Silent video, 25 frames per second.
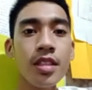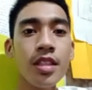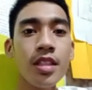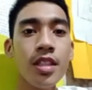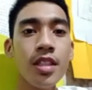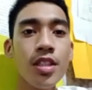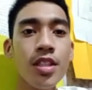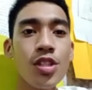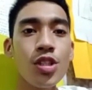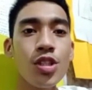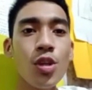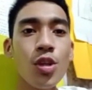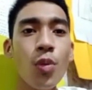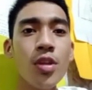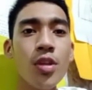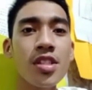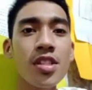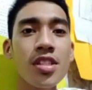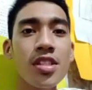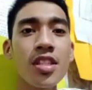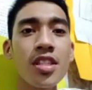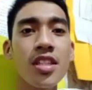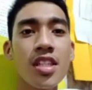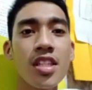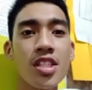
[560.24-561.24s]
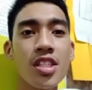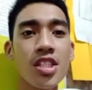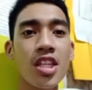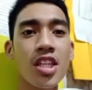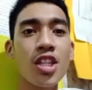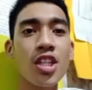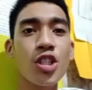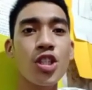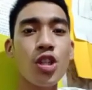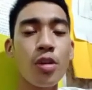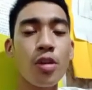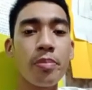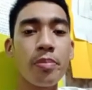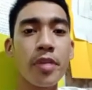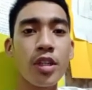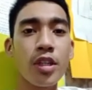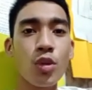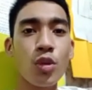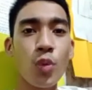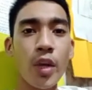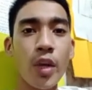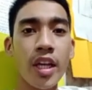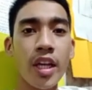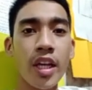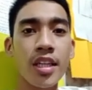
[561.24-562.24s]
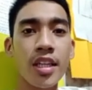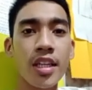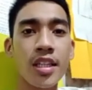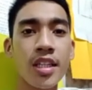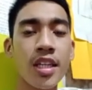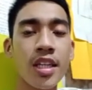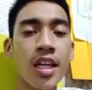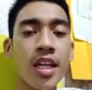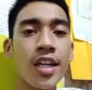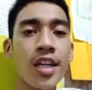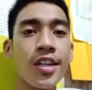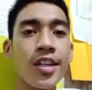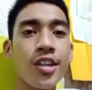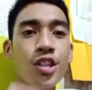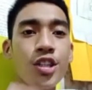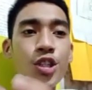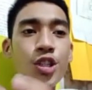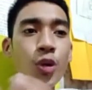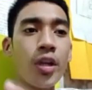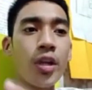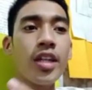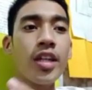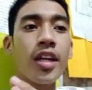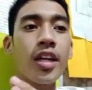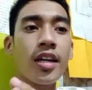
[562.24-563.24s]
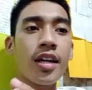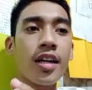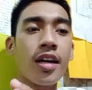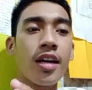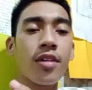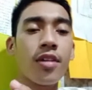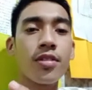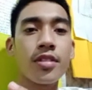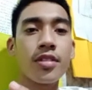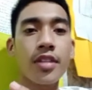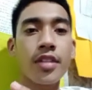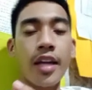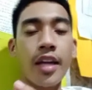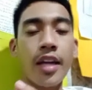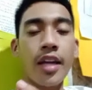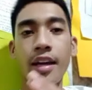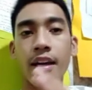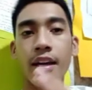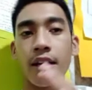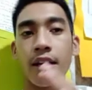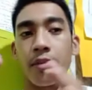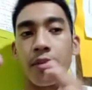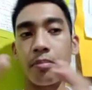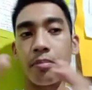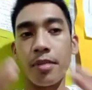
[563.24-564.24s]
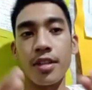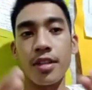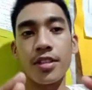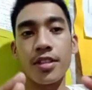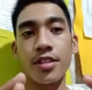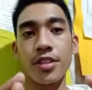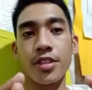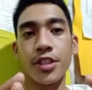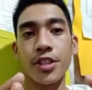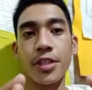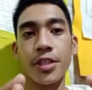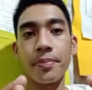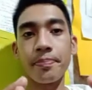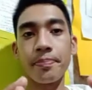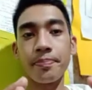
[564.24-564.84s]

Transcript: So what's the distinction between joint account and partnership?